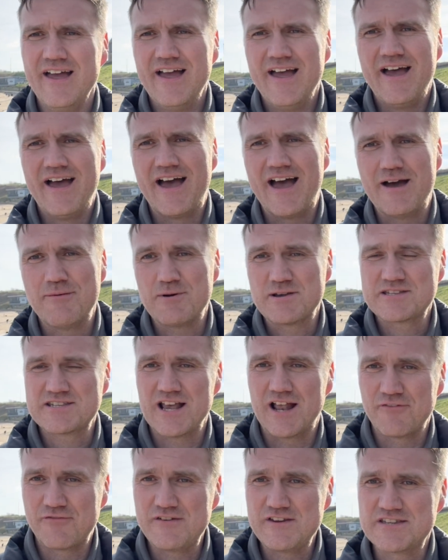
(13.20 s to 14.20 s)

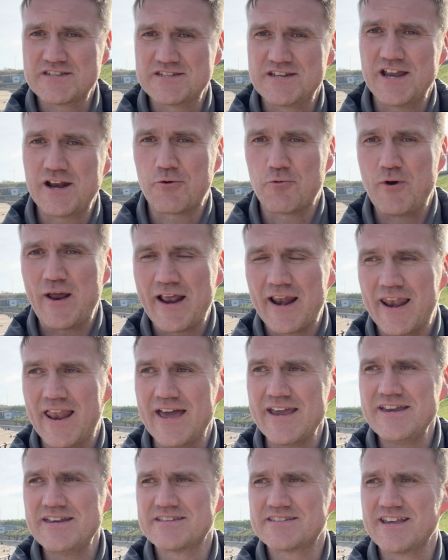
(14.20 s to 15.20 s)
selfie stick, ring
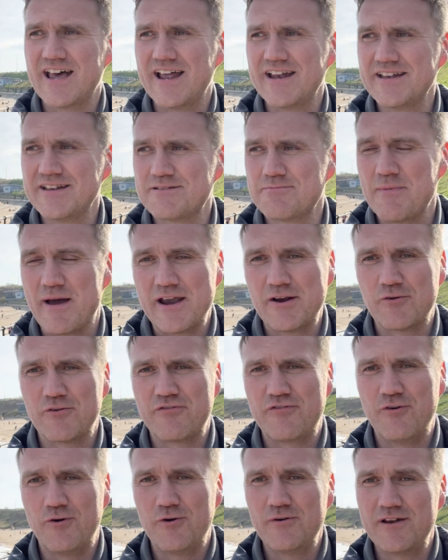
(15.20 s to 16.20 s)
light and
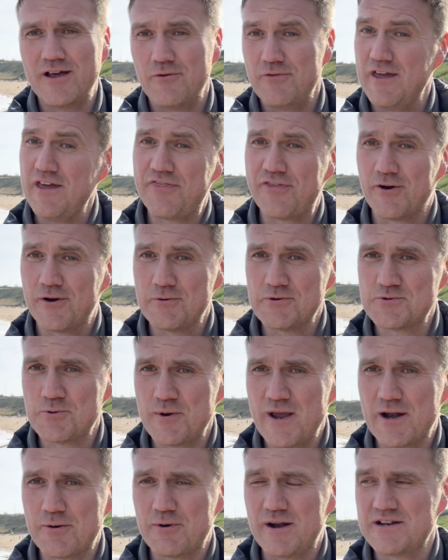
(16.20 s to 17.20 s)
microphone. Now they thought it was
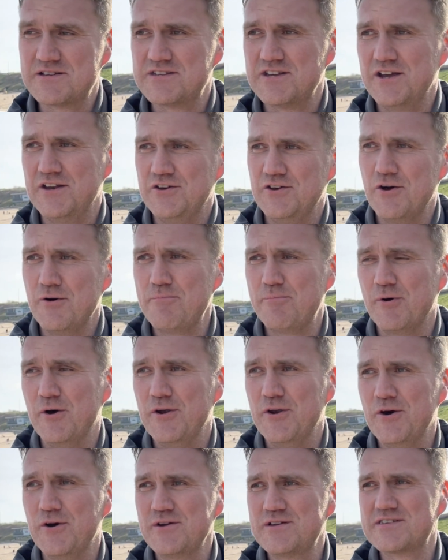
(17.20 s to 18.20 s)
weird when I turned up, but
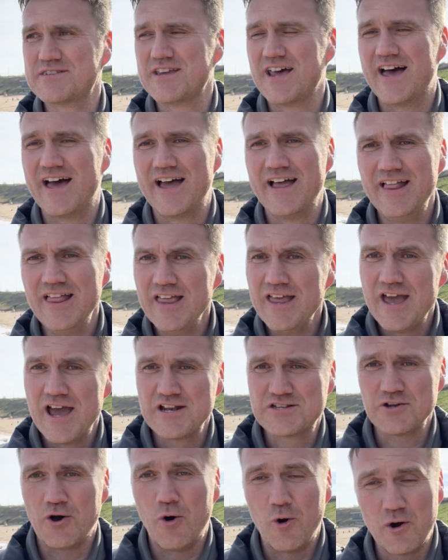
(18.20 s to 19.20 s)
no, it's
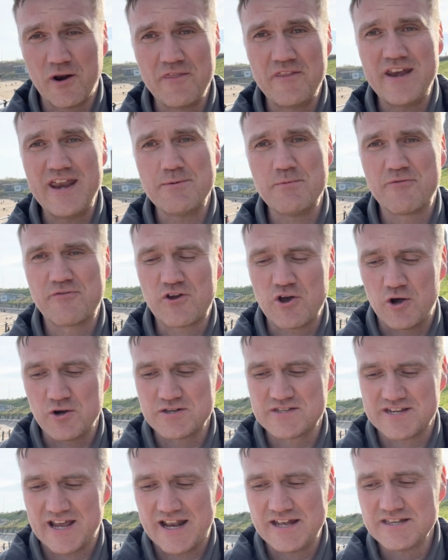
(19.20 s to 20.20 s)
all in the name of
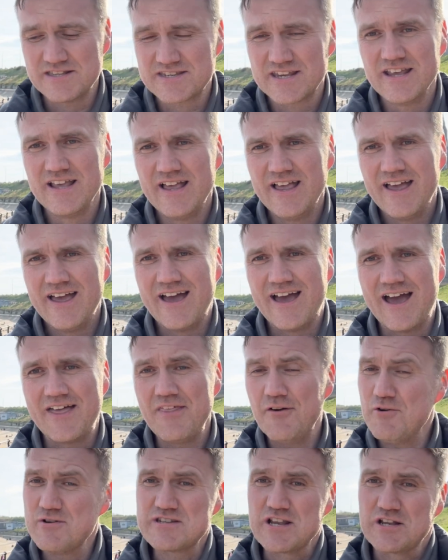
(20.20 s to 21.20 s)
content. And
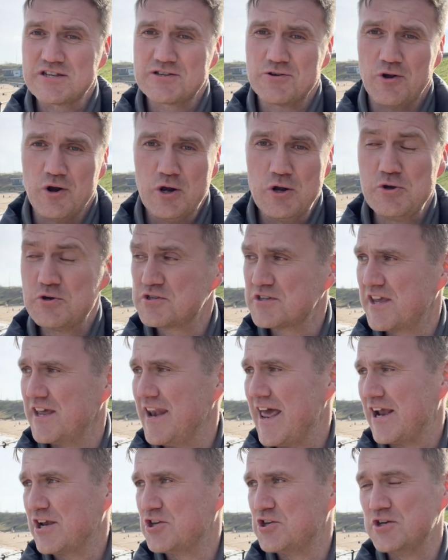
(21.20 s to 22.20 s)
there is a sort of loose
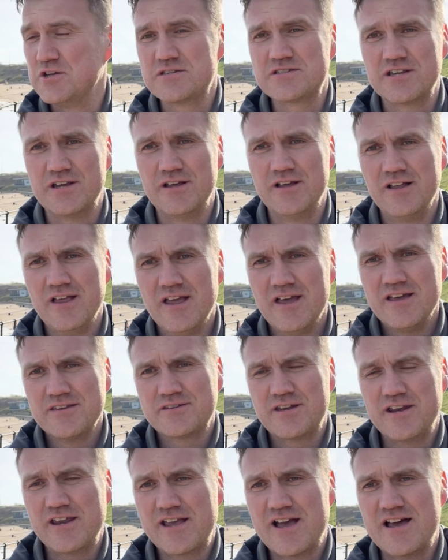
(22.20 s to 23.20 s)
connection to
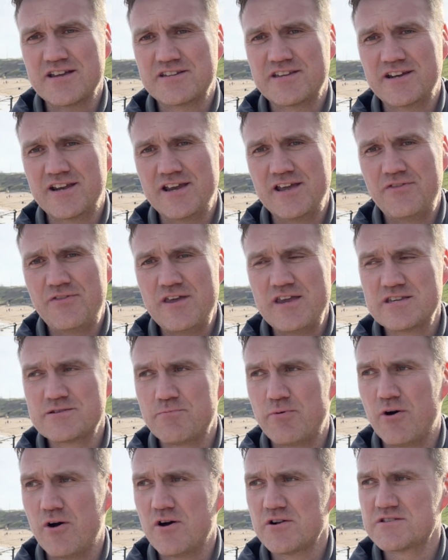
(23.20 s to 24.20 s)
Newcastle United, these
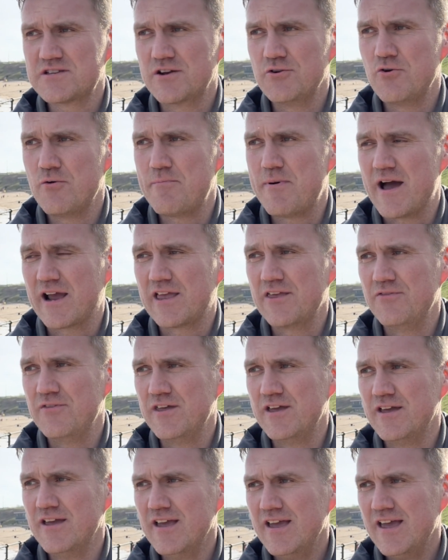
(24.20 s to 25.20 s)
parts. I know back in
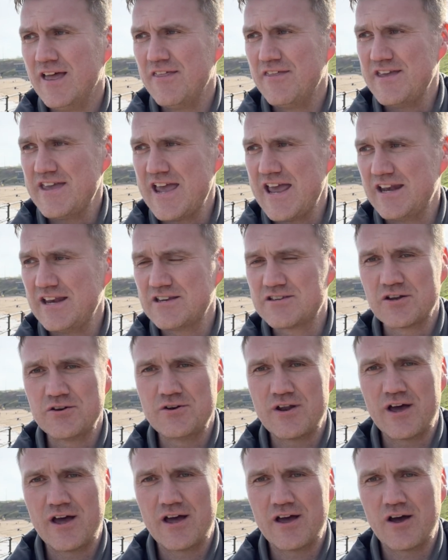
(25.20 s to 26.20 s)
the 80s
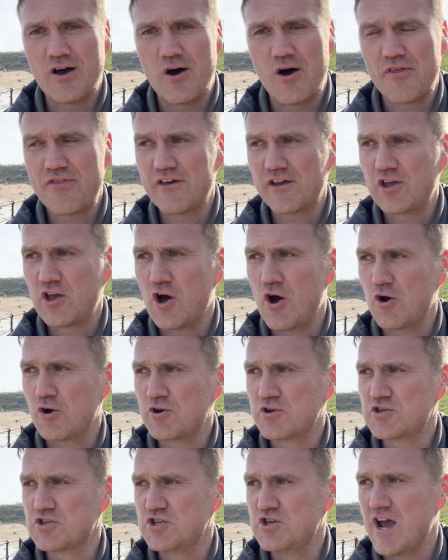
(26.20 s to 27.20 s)
under Arthur
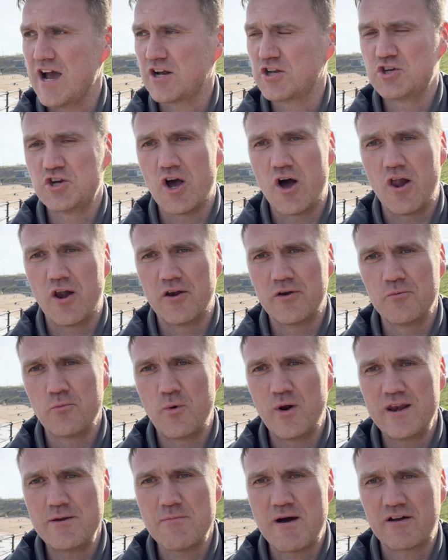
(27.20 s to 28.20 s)
Cox, Jack Charlton,
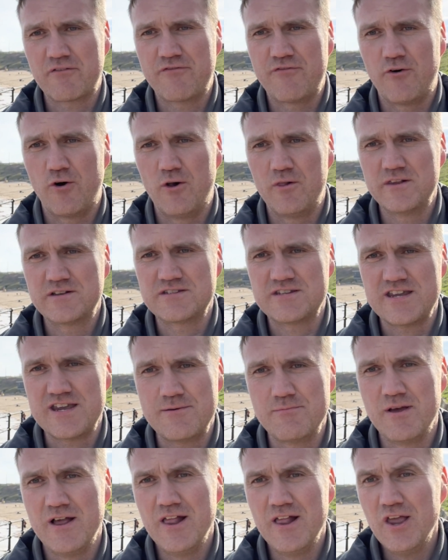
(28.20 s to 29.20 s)
Willie McFall, the
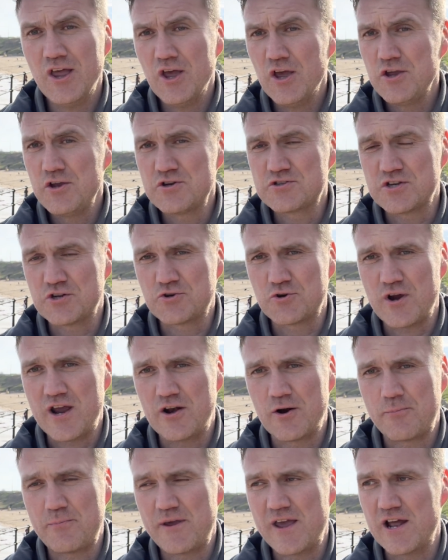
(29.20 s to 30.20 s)
team used to train
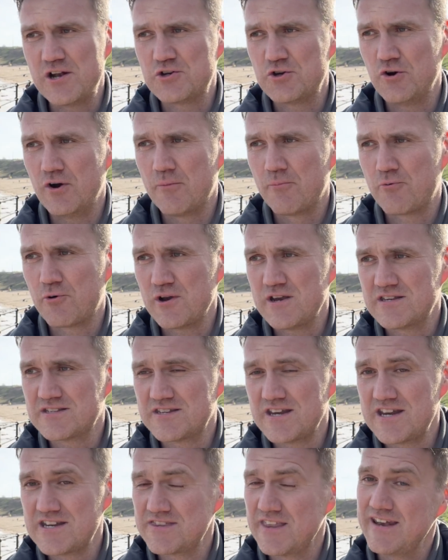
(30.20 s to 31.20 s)
up here during
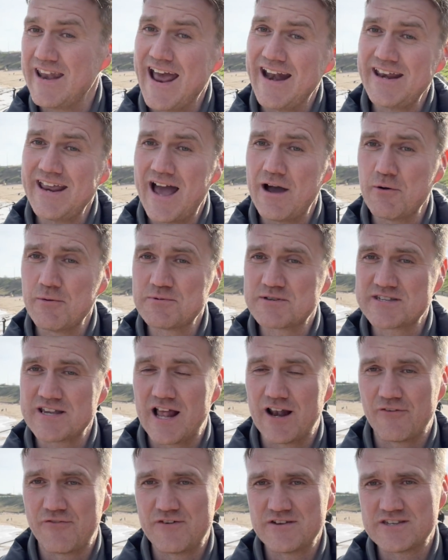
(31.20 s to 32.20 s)
pre-season, and Eddie Howe
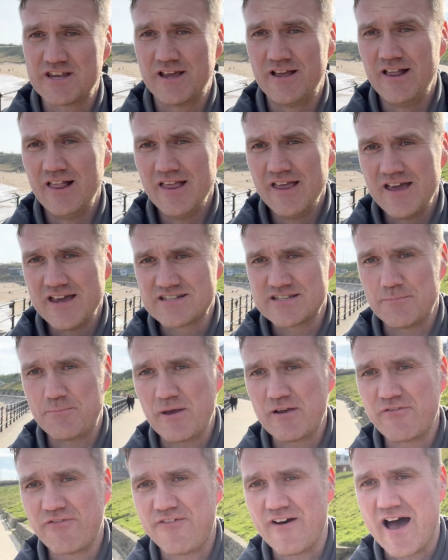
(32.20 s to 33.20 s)
himself is a
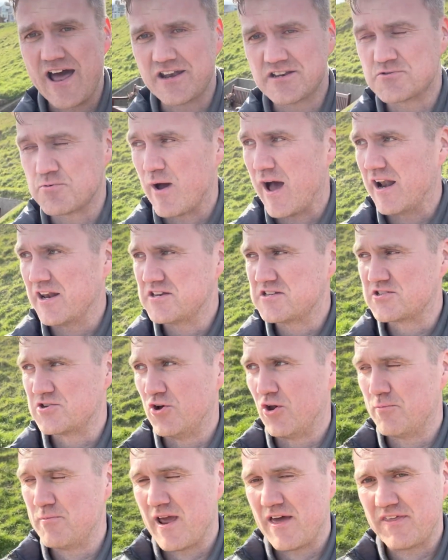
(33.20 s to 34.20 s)
big fan as well. He's
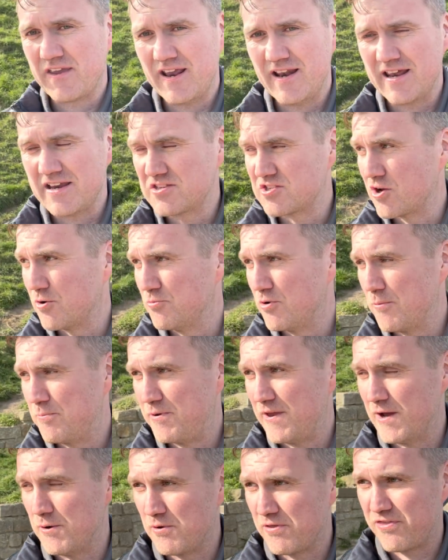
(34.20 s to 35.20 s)
told me. I think he likes coming up
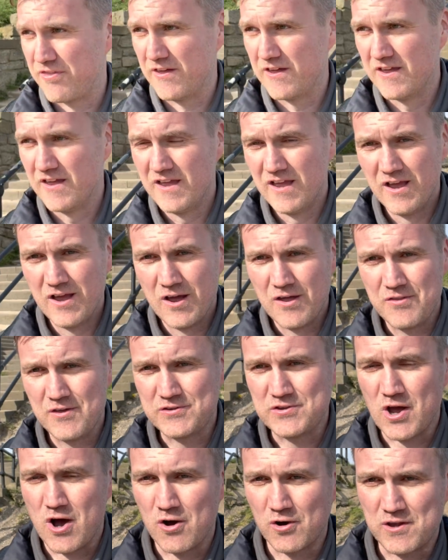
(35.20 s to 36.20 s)
here with the
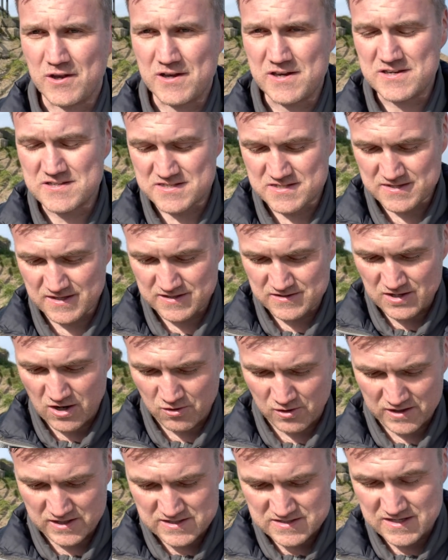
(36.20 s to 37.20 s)
dog and
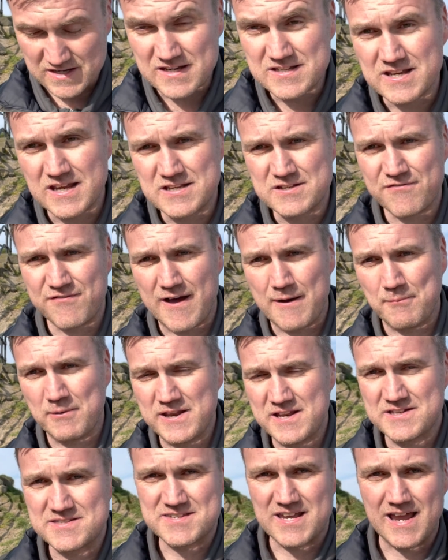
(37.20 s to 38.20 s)
his
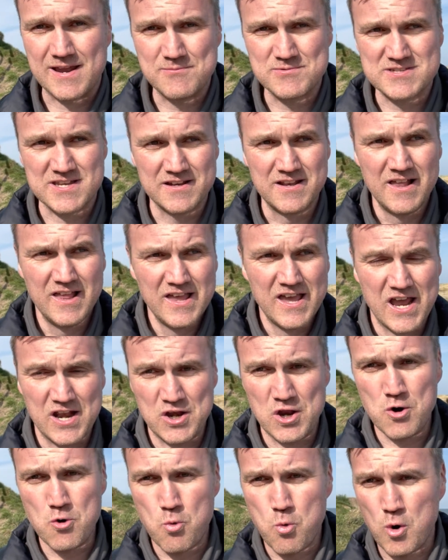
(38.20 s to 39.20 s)
family at times, and
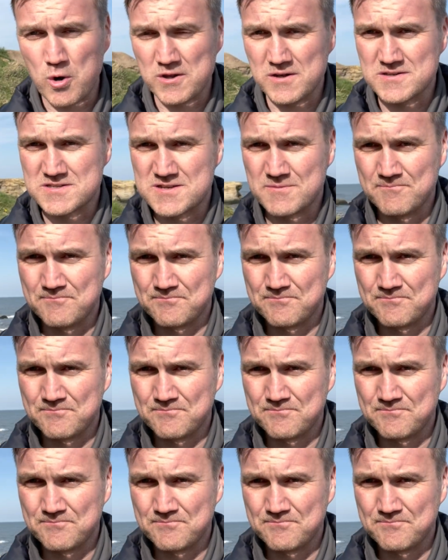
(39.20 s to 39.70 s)
who wouldn't?